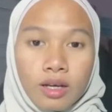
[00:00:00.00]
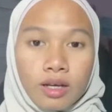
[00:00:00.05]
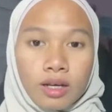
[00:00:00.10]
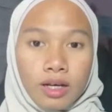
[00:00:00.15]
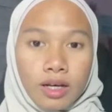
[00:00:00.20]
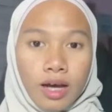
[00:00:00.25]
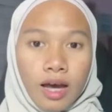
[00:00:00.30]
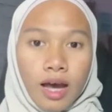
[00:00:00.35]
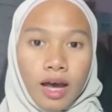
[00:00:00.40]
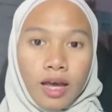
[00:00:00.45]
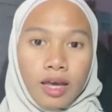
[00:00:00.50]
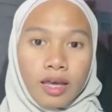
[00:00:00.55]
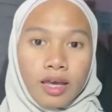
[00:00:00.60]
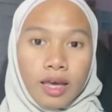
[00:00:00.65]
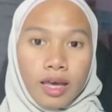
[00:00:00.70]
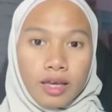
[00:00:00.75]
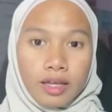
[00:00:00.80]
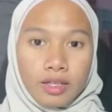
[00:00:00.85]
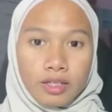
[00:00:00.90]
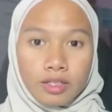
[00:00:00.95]
A high
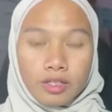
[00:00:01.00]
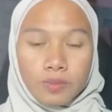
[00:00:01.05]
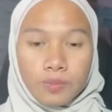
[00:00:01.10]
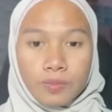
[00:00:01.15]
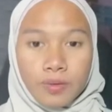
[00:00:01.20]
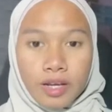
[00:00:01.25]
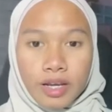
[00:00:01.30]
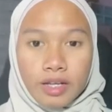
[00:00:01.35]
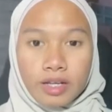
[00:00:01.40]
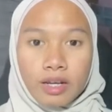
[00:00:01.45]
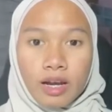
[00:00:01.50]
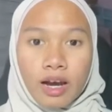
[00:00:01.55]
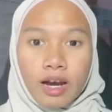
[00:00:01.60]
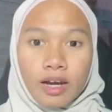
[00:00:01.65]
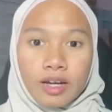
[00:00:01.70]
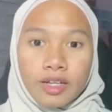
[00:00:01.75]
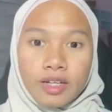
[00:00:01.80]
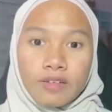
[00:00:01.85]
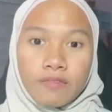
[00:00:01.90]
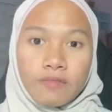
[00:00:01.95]
ankle sprain
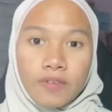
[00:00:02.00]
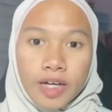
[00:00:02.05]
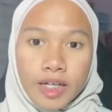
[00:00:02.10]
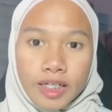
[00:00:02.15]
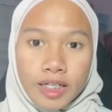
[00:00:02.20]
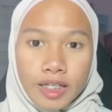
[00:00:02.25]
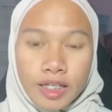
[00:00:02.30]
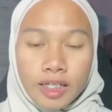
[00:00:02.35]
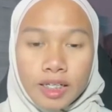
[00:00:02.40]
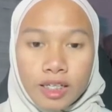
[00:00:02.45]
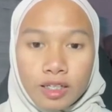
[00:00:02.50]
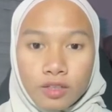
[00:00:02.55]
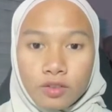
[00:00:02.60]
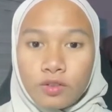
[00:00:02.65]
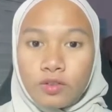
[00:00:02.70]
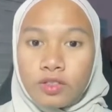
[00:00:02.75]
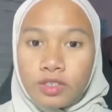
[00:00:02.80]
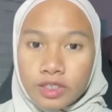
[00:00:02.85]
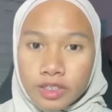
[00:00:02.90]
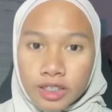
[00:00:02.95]
are divided
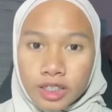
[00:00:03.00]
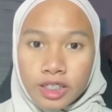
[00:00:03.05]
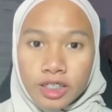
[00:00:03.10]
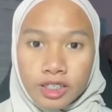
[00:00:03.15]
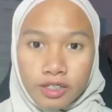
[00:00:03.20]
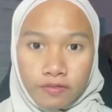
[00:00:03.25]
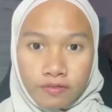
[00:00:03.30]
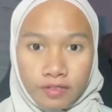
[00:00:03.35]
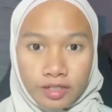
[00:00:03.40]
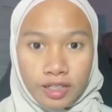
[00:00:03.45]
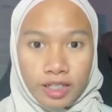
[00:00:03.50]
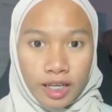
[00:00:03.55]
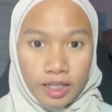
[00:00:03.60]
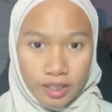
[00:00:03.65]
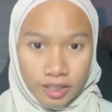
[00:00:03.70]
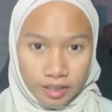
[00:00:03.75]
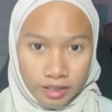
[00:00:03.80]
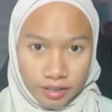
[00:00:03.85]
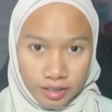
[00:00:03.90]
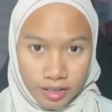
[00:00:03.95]
into 3 different
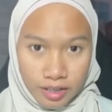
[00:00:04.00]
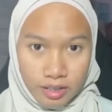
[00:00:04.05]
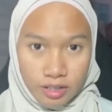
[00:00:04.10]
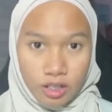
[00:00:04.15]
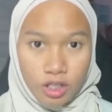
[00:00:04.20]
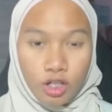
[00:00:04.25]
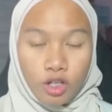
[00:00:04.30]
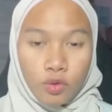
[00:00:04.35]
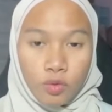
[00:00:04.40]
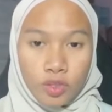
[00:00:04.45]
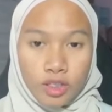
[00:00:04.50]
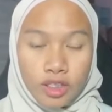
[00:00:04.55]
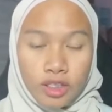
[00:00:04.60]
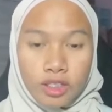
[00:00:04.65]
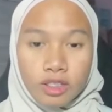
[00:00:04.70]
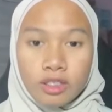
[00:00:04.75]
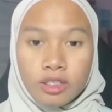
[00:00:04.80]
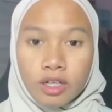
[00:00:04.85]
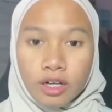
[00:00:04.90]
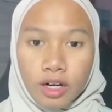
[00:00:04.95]
categories, which
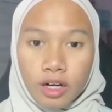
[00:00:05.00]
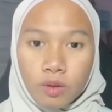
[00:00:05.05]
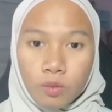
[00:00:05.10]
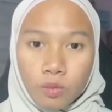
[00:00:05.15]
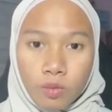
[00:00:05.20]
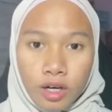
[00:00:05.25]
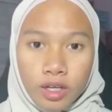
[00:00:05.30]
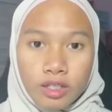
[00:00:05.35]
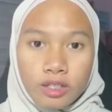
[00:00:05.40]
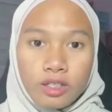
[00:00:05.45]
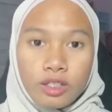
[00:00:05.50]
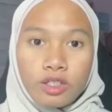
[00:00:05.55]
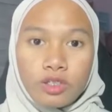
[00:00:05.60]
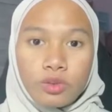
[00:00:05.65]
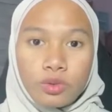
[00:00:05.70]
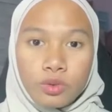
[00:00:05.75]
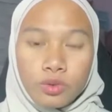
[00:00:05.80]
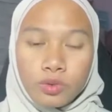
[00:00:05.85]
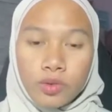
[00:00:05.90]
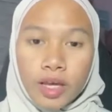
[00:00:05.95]
is grade 1,
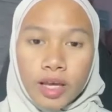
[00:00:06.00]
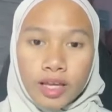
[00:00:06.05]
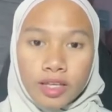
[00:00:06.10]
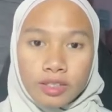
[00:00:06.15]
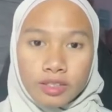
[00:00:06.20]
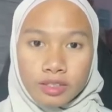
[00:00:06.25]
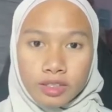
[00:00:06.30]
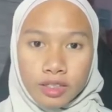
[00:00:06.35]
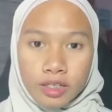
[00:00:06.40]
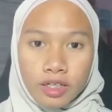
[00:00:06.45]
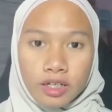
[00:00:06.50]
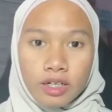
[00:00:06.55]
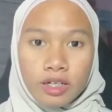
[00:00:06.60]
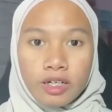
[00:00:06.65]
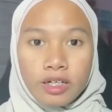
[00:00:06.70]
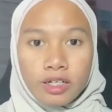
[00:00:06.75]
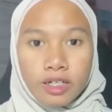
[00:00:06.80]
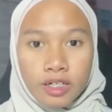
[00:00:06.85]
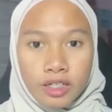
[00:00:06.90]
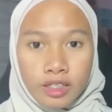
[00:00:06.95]
2, and 3
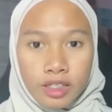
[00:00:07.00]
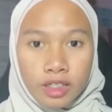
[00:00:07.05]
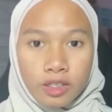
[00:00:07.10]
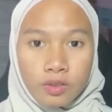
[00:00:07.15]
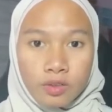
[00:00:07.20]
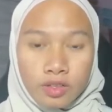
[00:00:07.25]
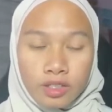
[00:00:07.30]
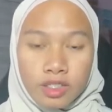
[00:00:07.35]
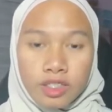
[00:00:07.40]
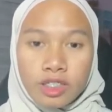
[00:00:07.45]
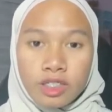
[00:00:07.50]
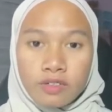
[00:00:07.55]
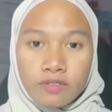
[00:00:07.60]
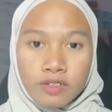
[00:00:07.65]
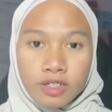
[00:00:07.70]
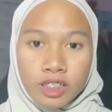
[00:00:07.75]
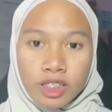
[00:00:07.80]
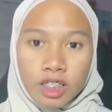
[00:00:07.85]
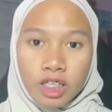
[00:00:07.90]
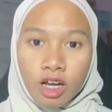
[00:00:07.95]
according to the
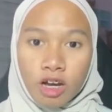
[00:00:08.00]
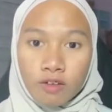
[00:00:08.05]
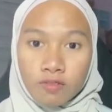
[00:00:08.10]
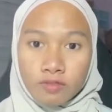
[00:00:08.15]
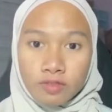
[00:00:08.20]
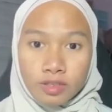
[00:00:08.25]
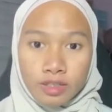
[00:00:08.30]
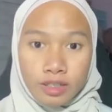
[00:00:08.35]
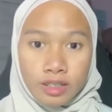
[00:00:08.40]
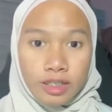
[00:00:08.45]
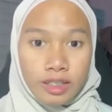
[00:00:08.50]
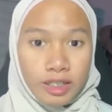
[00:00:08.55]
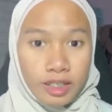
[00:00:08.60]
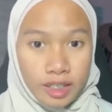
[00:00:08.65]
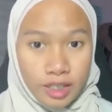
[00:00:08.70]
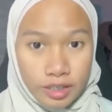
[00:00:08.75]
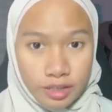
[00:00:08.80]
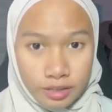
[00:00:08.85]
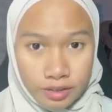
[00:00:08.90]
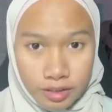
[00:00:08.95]
severity of the
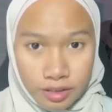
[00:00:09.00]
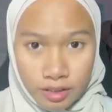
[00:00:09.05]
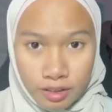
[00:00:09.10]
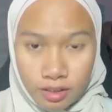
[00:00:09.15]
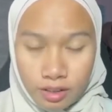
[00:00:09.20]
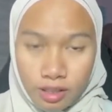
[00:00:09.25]
injury.